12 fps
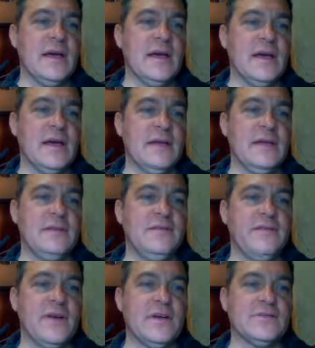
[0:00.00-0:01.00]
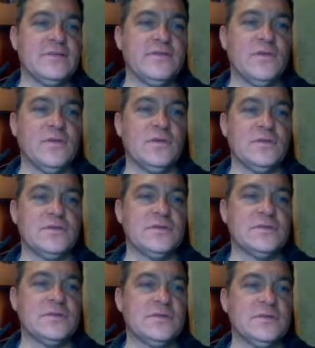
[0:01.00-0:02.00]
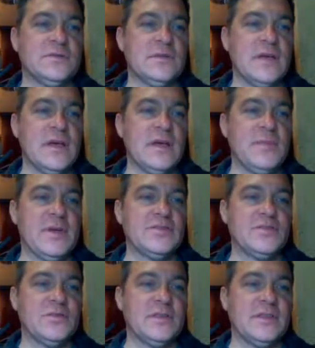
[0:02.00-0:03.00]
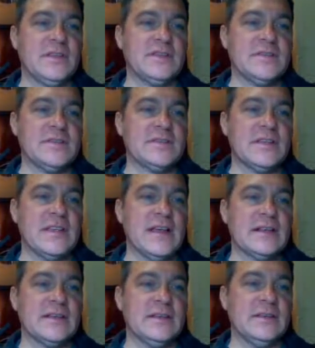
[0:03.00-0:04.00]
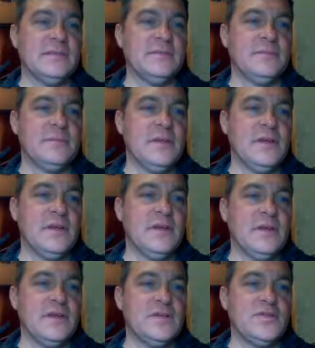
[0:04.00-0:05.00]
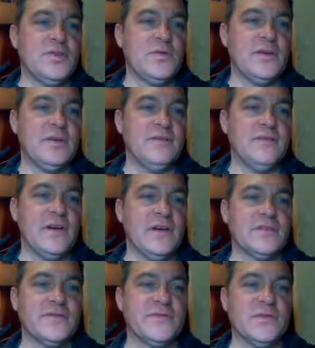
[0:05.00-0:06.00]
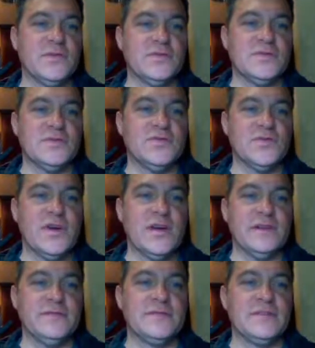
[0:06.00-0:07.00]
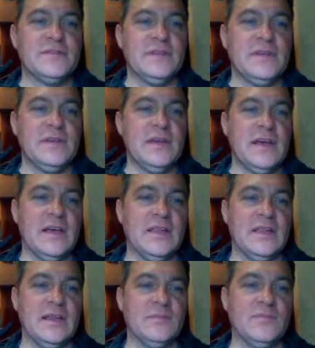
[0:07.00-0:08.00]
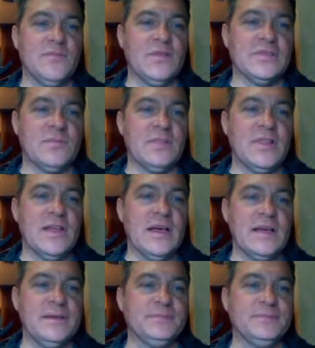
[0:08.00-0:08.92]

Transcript: Hidden Files and Folders, make sure that this is selected. Show hidden files, folders, and drives, and then press apply.